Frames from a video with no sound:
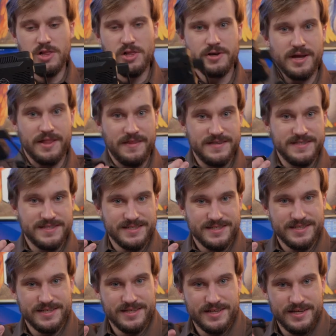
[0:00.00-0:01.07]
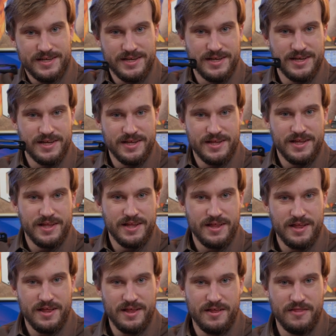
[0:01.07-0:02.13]
Look at this.
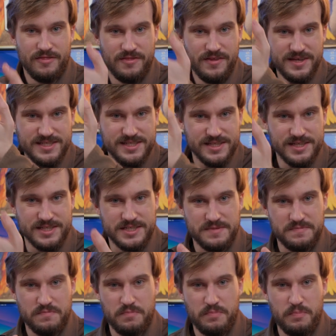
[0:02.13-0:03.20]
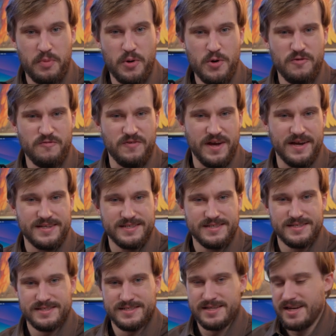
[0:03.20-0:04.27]
This is perfect.
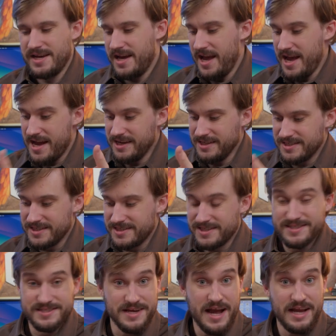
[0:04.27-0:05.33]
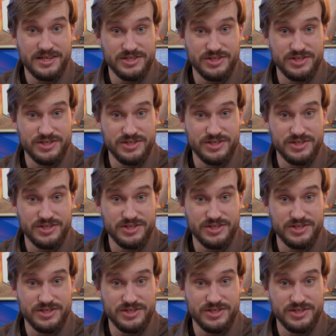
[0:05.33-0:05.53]
And since it's 90